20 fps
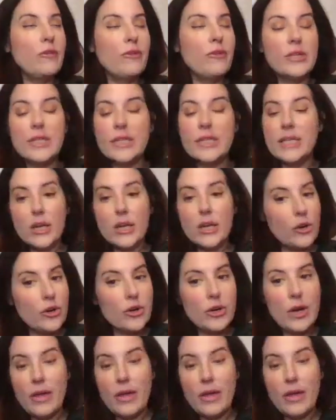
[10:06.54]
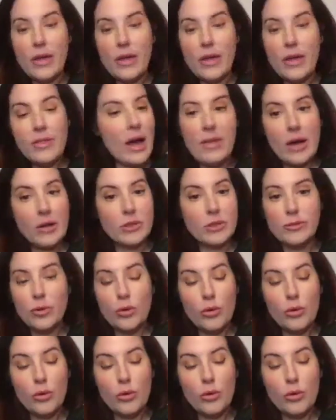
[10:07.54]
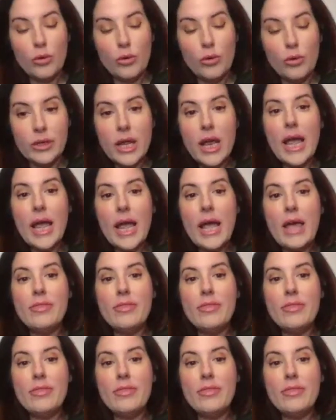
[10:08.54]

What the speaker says: waiting for it to get heard on the House floor.